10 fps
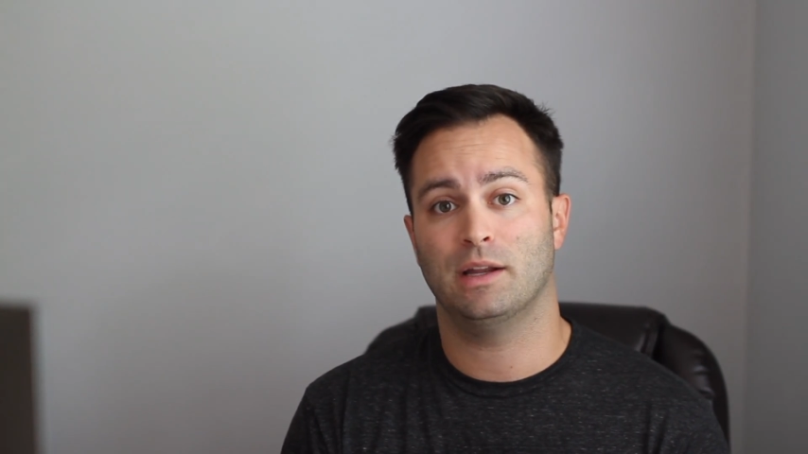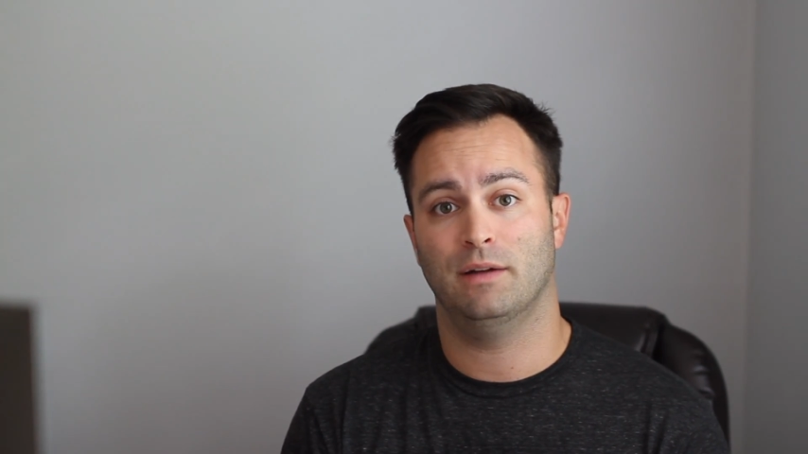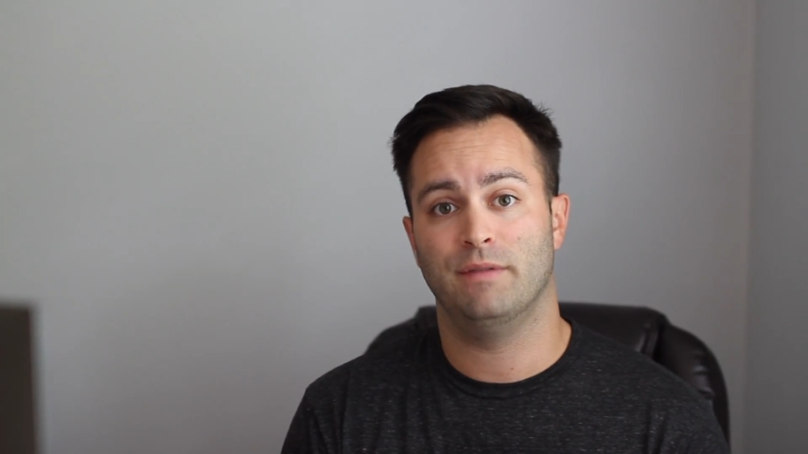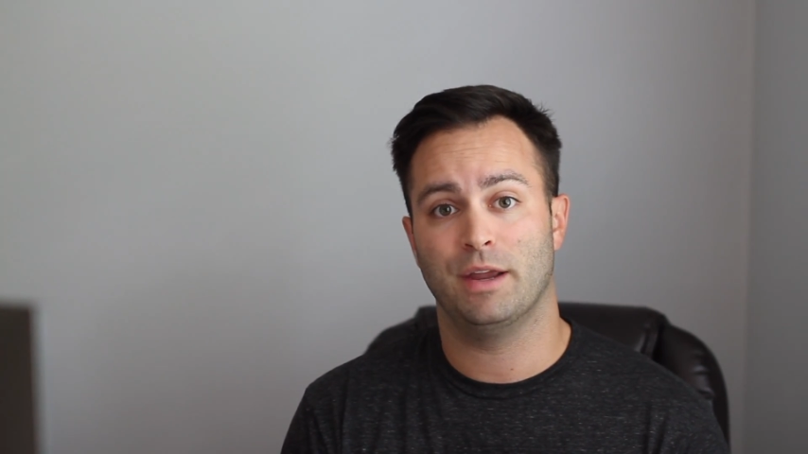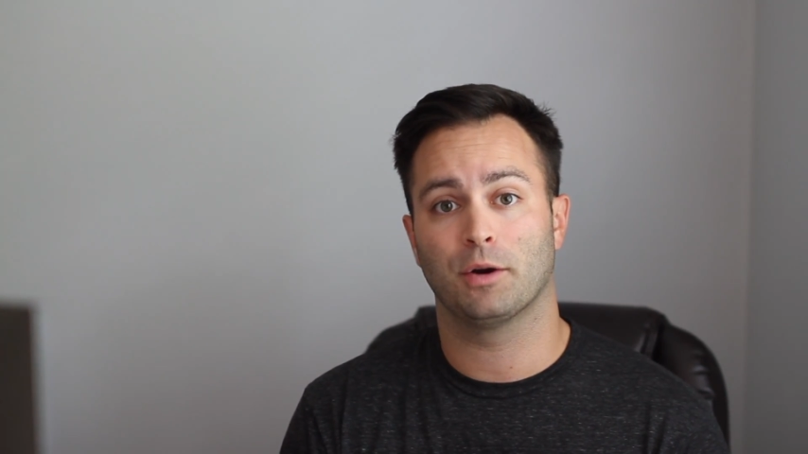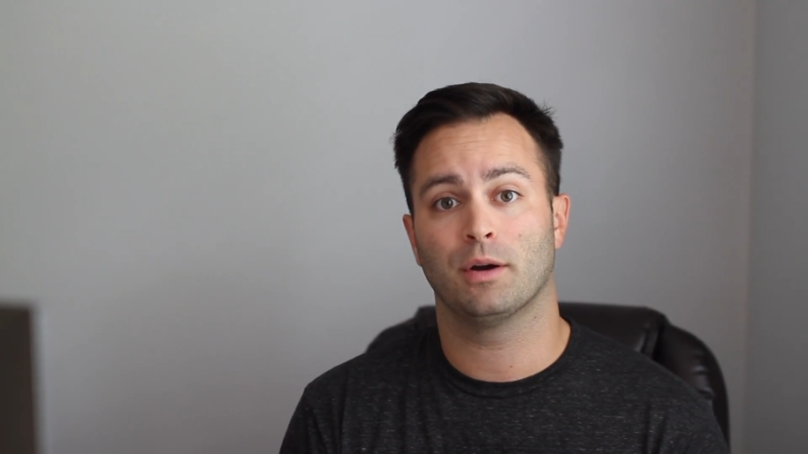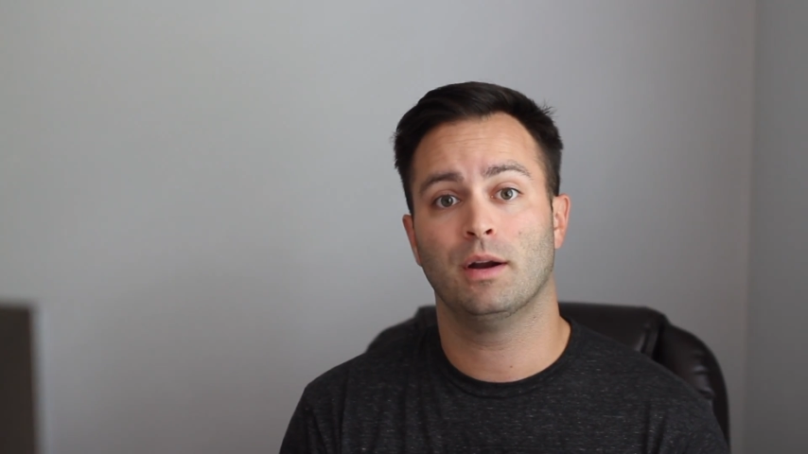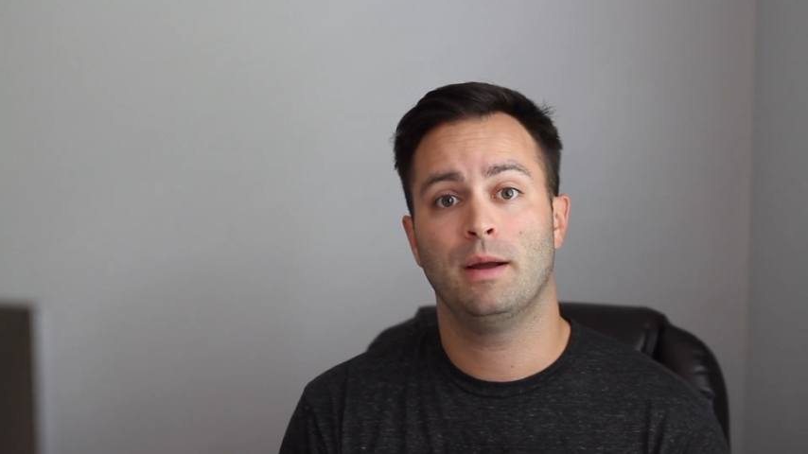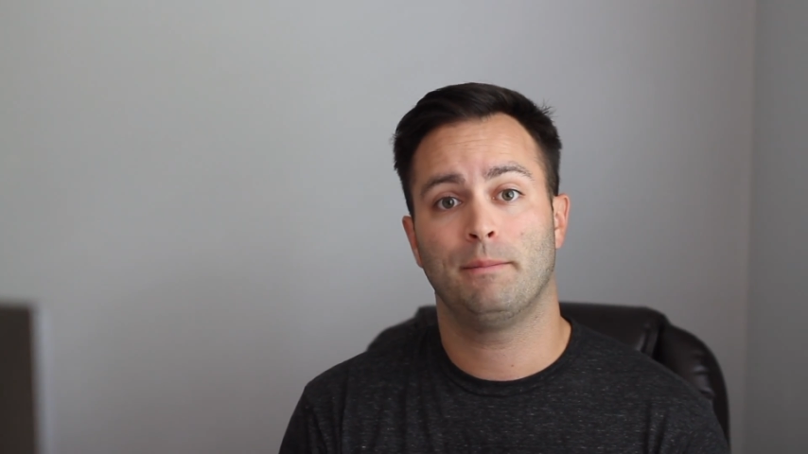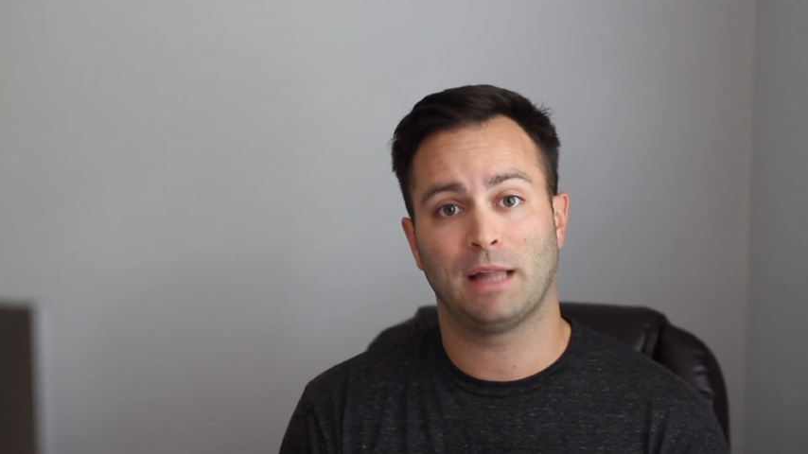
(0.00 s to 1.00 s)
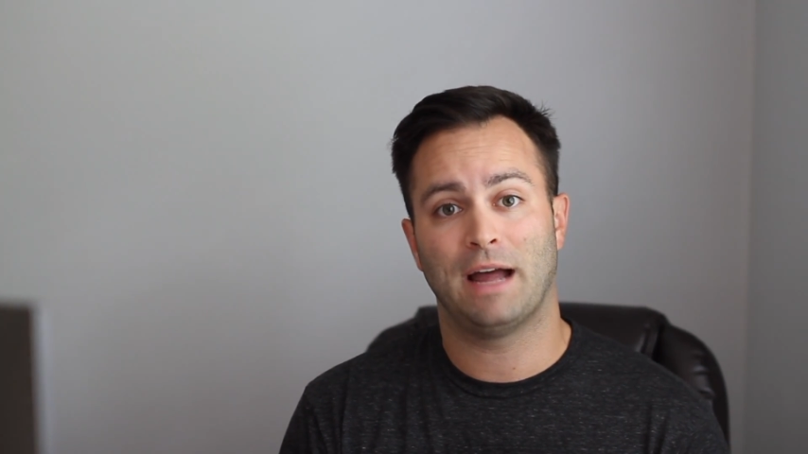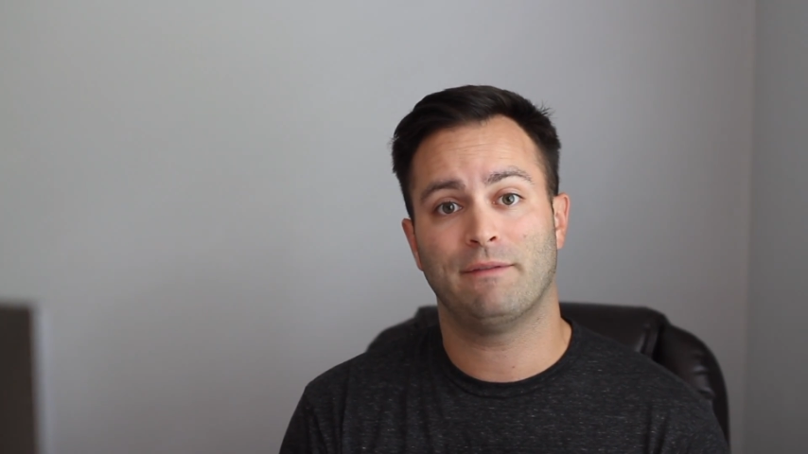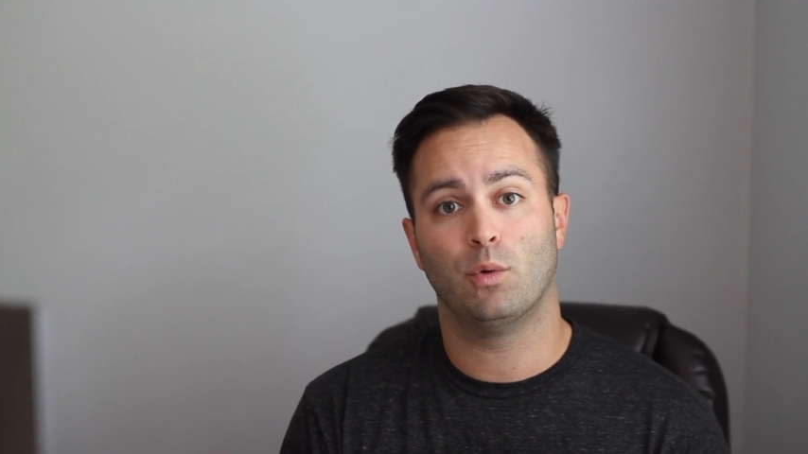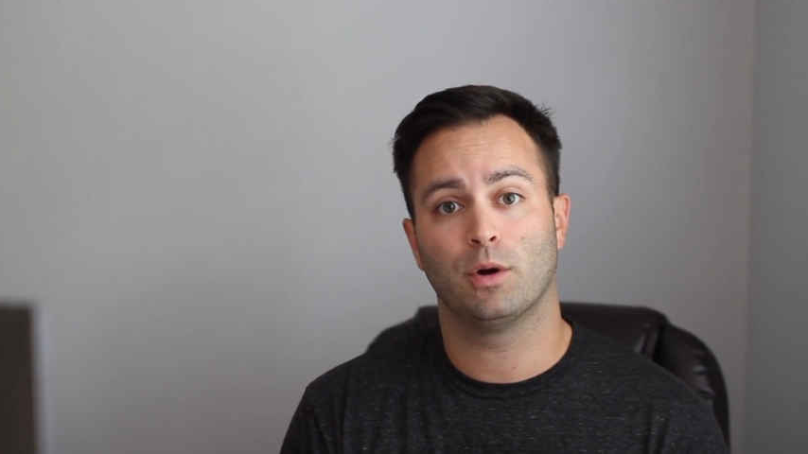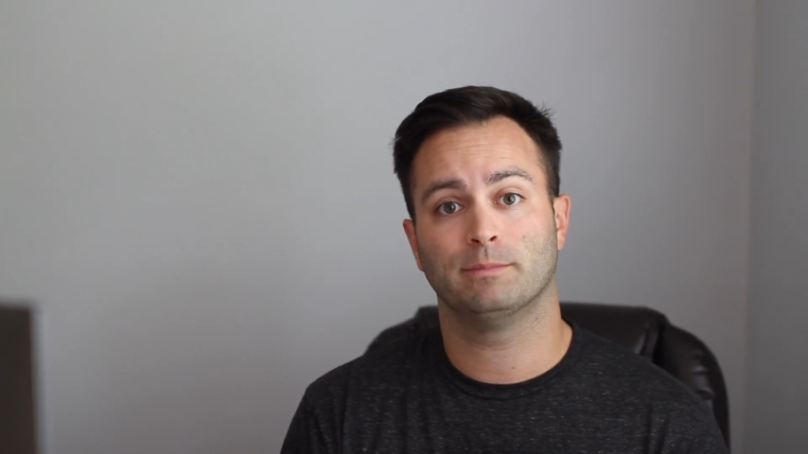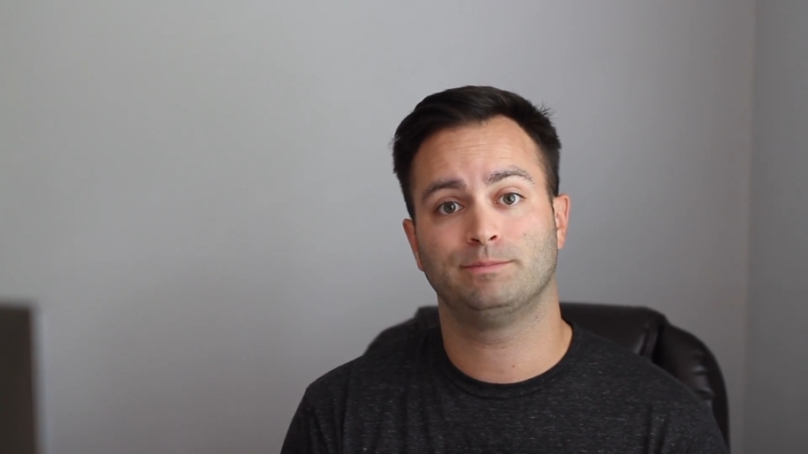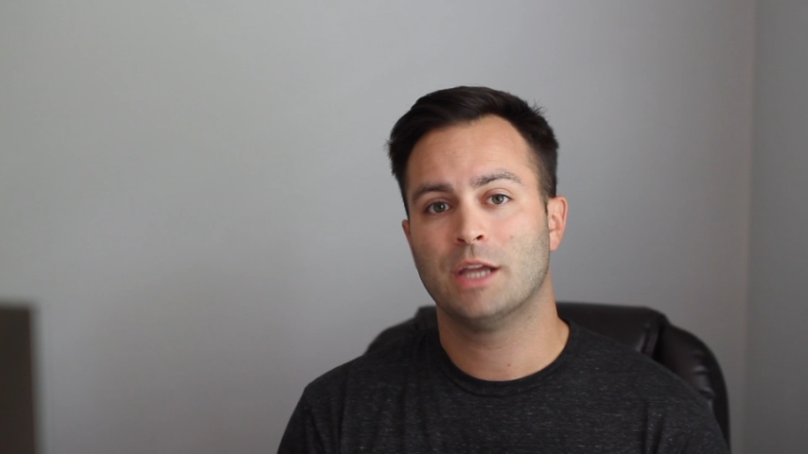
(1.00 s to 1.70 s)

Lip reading: of their platform.